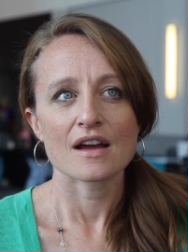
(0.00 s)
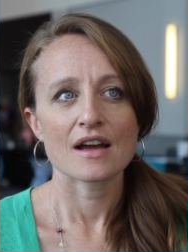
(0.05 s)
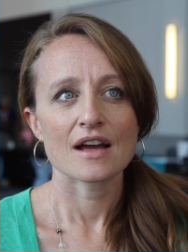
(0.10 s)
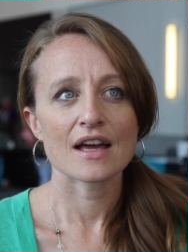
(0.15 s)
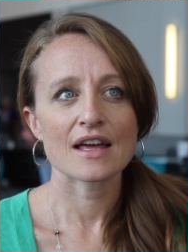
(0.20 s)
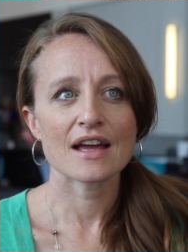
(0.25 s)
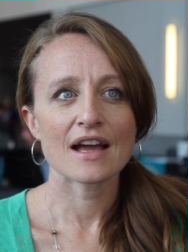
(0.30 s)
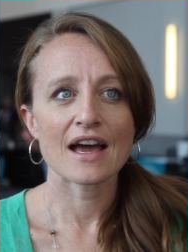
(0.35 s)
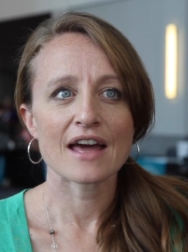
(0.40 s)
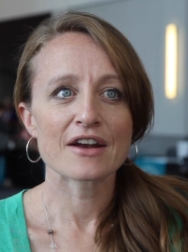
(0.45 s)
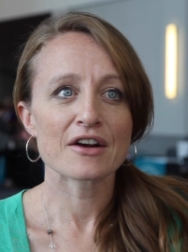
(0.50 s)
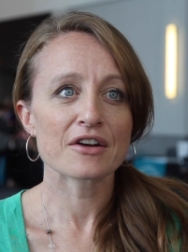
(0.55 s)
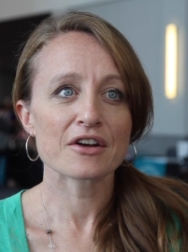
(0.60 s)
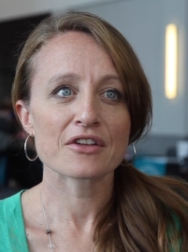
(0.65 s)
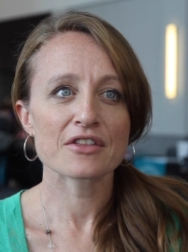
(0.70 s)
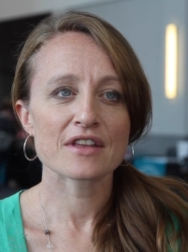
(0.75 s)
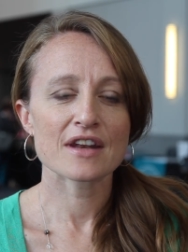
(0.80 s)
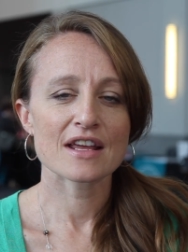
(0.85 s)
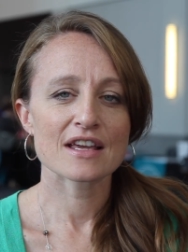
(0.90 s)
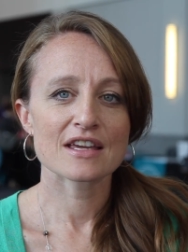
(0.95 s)
I, I don't
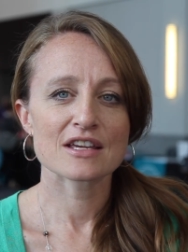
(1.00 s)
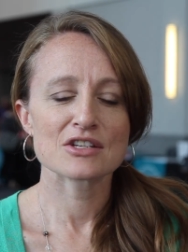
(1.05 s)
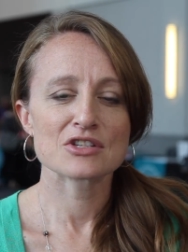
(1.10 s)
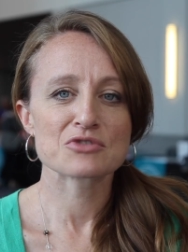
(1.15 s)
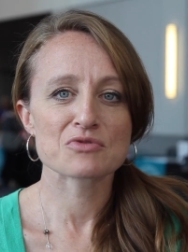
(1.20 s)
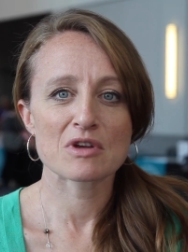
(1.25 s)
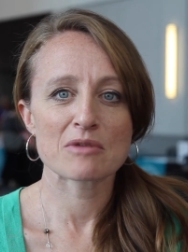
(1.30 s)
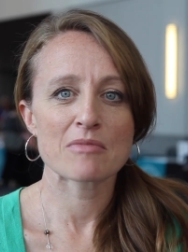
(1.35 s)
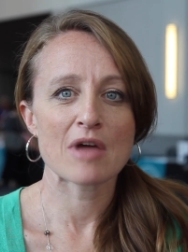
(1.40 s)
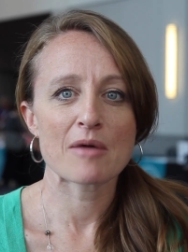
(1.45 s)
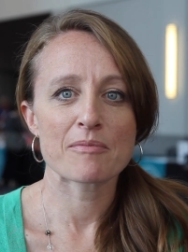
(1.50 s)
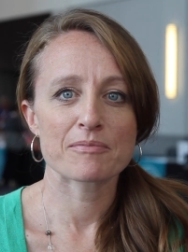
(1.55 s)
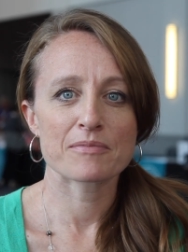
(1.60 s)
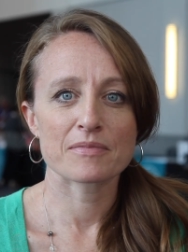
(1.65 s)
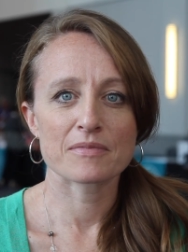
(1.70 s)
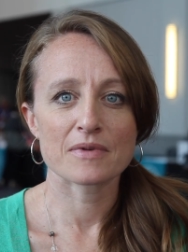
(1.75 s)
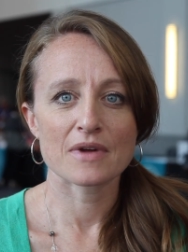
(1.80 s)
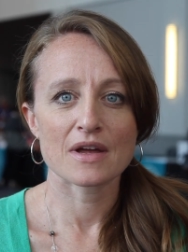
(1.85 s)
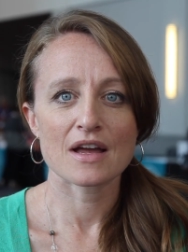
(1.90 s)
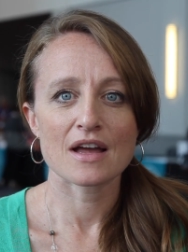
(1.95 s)
know that I could dream up
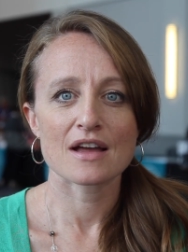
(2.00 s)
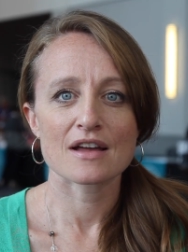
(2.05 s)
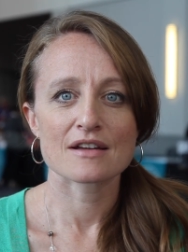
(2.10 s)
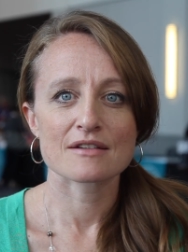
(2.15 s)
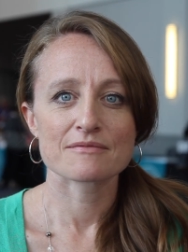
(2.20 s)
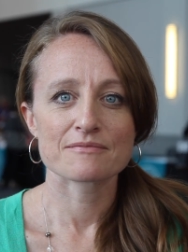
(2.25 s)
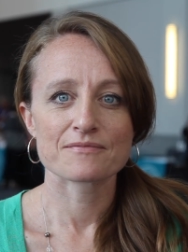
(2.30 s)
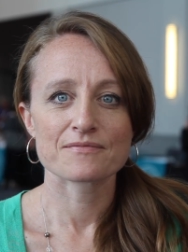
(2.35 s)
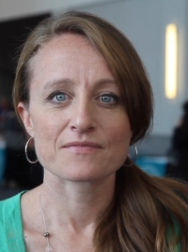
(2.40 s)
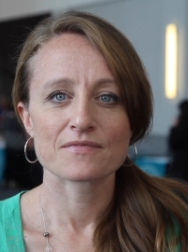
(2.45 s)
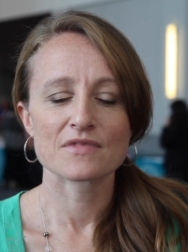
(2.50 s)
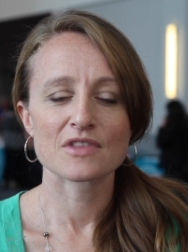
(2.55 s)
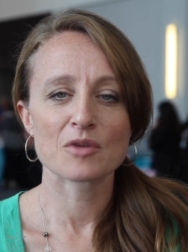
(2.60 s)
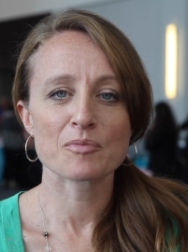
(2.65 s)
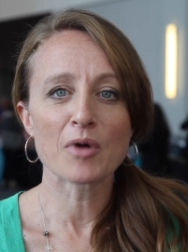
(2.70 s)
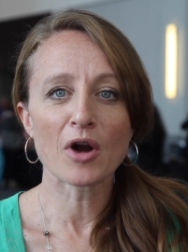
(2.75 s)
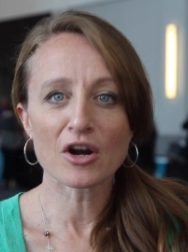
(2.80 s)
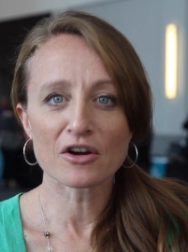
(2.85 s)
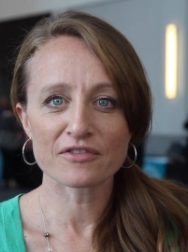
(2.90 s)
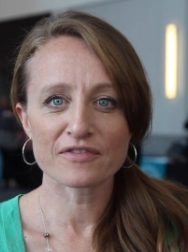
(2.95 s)
Um, the
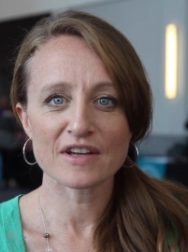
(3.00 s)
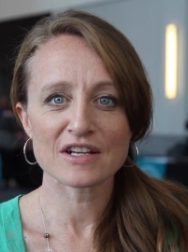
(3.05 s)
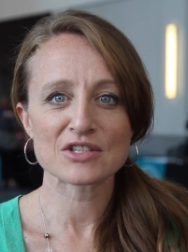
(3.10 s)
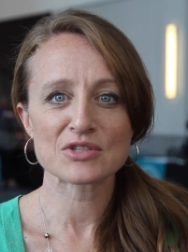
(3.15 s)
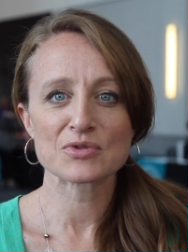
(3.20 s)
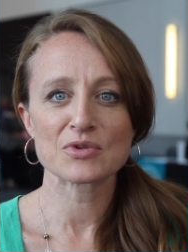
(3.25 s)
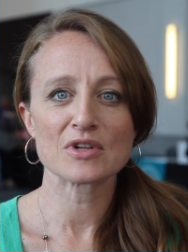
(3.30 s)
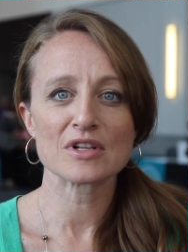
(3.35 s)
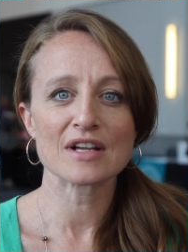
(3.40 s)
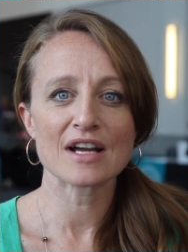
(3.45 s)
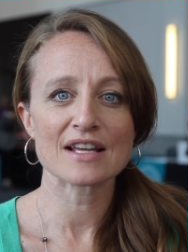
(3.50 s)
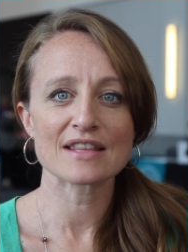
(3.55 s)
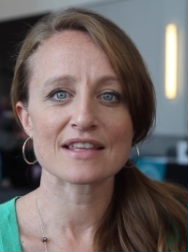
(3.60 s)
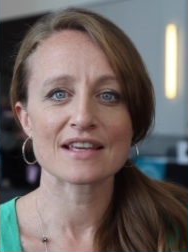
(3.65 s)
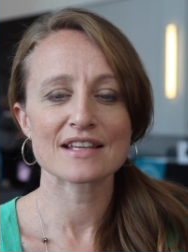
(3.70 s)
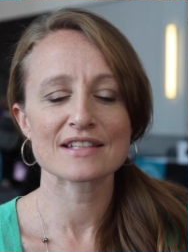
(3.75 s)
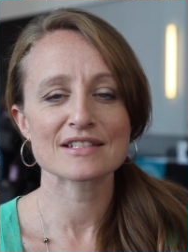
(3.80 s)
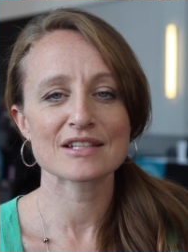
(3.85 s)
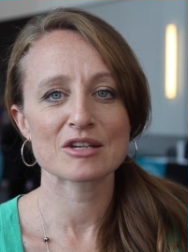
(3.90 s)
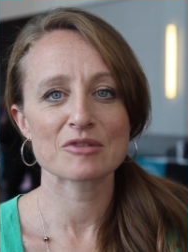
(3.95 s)
perfect tool. I
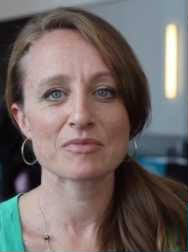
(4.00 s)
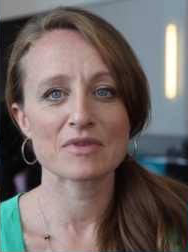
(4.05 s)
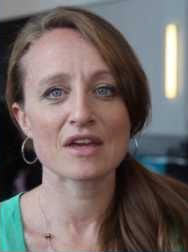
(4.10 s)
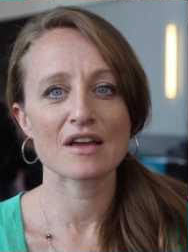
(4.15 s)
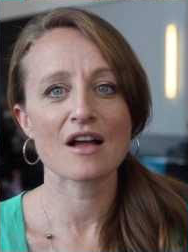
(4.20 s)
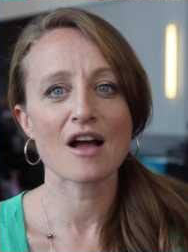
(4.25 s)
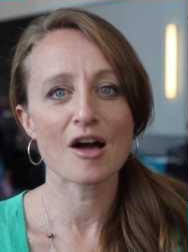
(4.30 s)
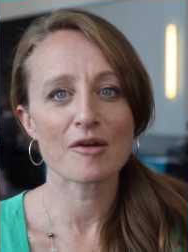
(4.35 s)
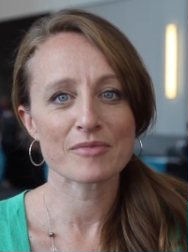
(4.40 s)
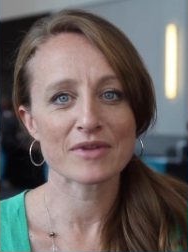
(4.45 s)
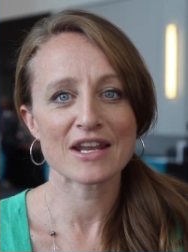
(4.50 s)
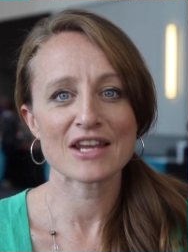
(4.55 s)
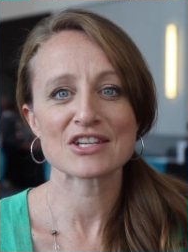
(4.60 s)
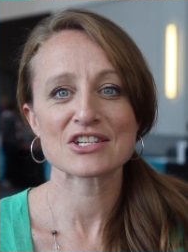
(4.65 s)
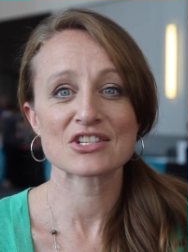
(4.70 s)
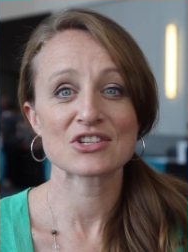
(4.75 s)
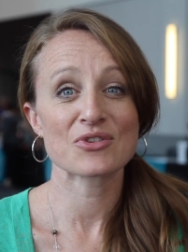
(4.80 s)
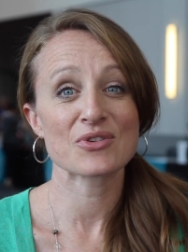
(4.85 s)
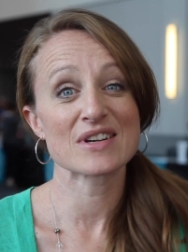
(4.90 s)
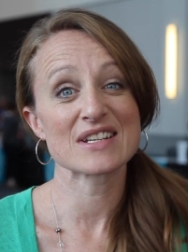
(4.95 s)
think it's going to be a
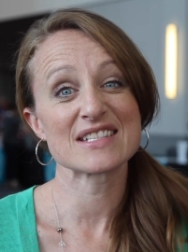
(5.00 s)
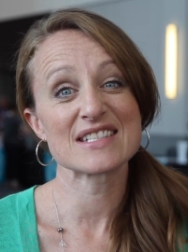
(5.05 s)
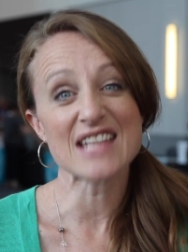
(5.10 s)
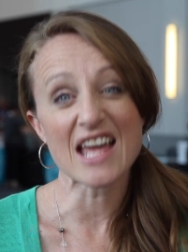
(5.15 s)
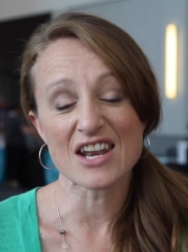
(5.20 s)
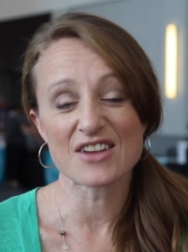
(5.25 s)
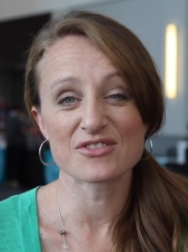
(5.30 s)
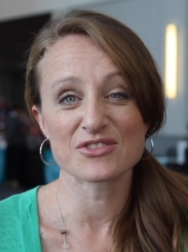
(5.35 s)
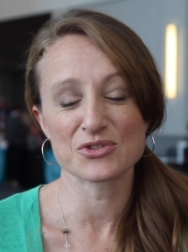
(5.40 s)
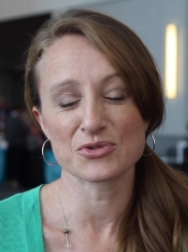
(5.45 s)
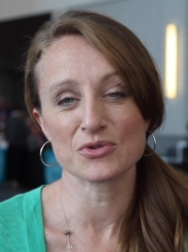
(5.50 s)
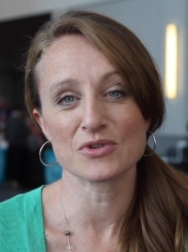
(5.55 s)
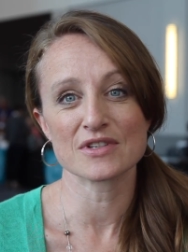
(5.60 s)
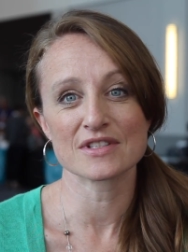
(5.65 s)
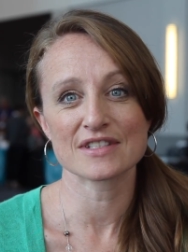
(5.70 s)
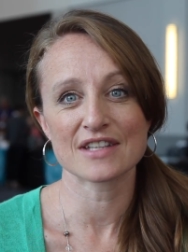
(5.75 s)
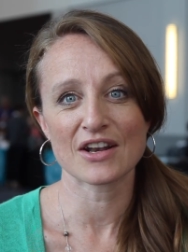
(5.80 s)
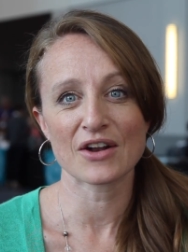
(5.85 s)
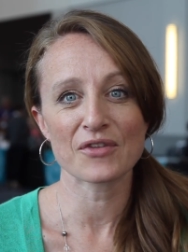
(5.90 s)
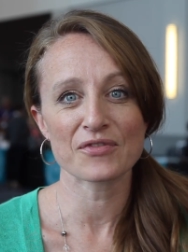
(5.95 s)
combination or a set of
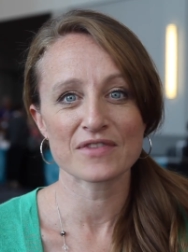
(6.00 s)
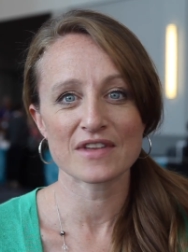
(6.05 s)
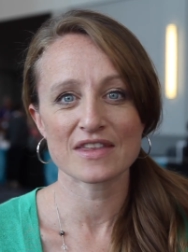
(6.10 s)
tools. I don't